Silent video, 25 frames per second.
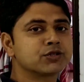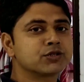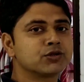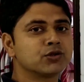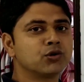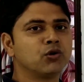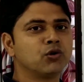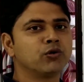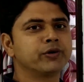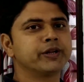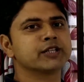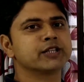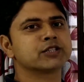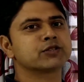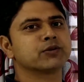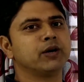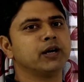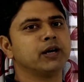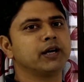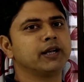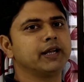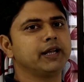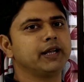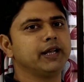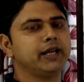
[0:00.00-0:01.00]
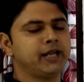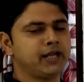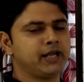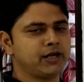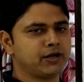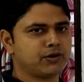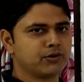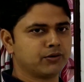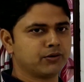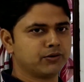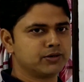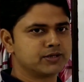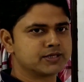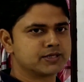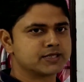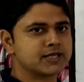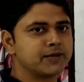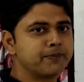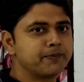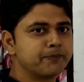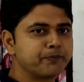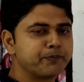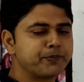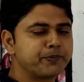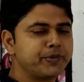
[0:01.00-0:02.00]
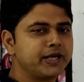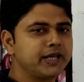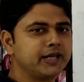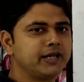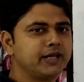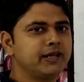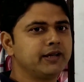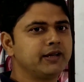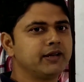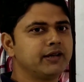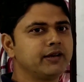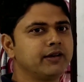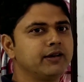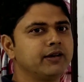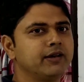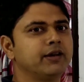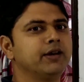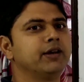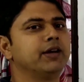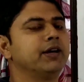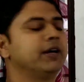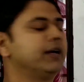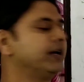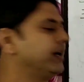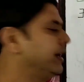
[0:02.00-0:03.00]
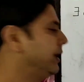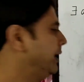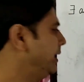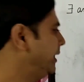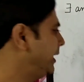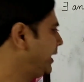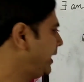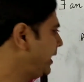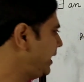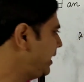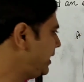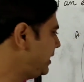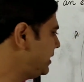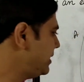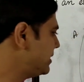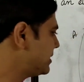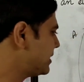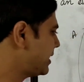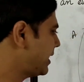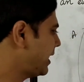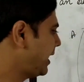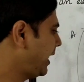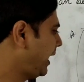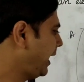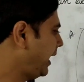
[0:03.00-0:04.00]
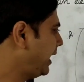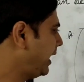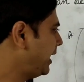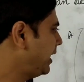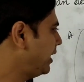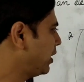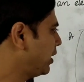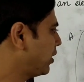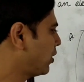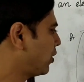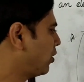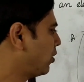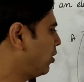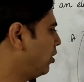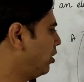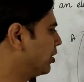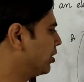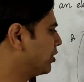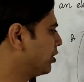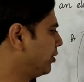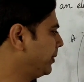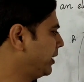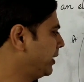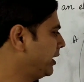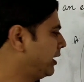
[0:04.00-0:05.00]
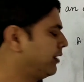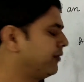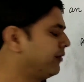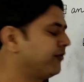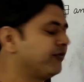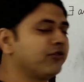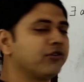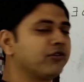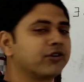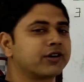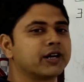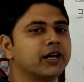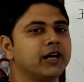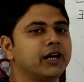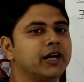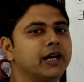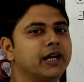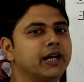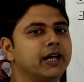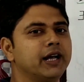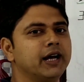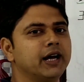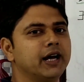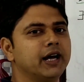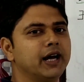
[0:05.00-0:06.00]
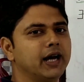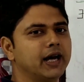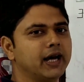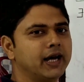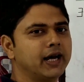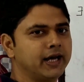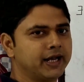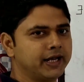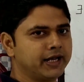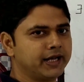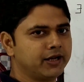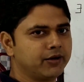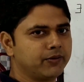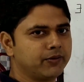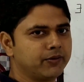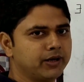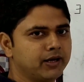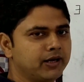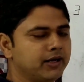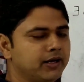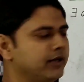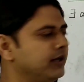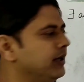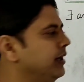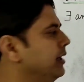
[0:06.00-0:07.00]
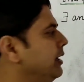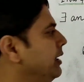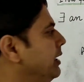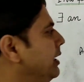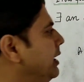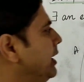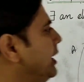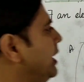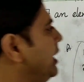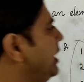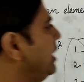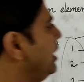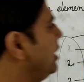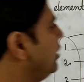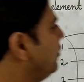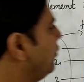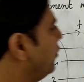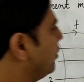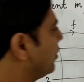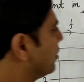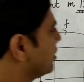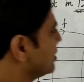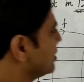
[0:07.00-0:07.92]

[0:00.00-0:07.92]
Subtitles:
is known as what? Into. Simply range and codomain both are unequal. Again, if you